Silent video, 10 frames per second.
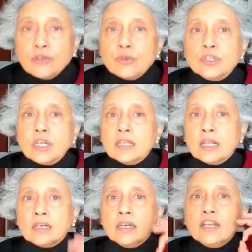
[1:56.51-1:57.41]
to say
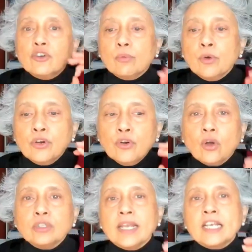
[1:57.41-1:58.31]
that NATO would
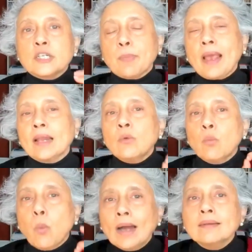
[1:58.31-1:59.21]
not expand
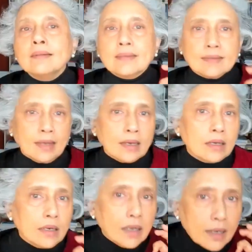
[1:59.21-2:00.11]
one
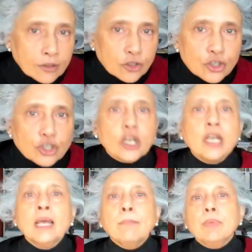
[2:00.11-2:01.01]
single inch
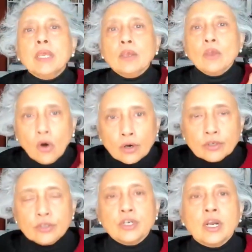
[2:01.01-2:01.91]

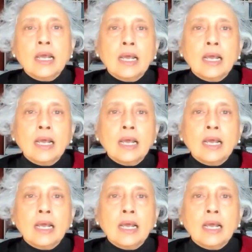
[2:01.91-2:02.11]
beyond